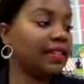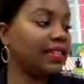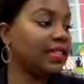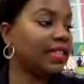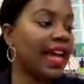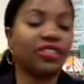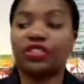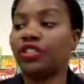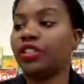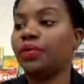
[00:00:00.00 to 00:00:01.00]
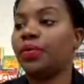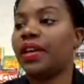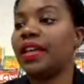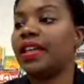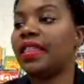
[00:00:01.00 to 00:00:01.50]
last year
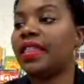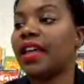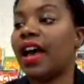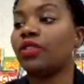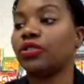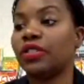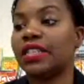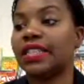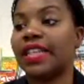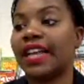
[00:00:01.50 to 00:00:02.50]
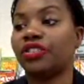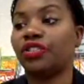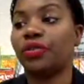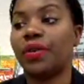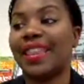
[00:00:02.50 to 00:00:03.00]
with
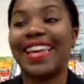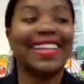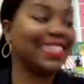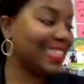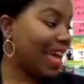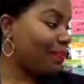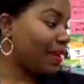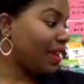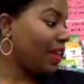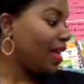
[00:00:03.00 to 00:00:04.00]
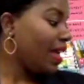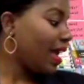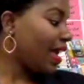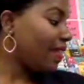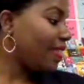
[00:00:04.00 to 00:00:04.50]
El Escape,
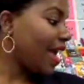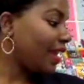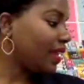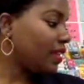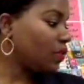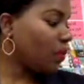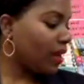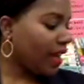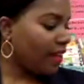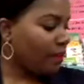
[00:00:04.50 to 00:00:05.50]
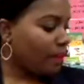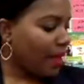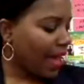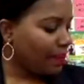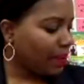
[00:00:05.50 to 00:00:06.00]
and that is one of
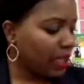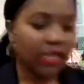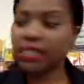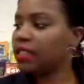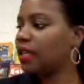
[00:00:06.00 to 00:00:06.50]
my books.